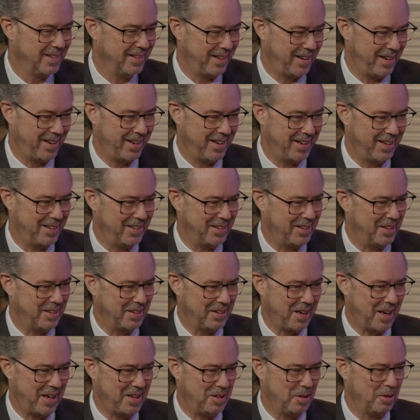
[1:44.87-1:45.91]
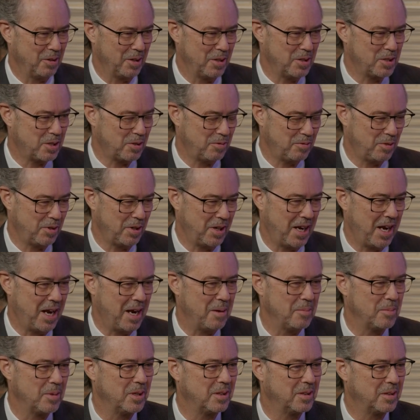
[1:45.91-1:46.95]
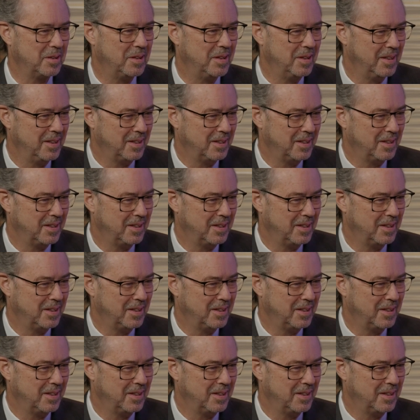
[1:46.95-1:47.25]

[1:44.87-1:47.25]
And I know there's a phenomenon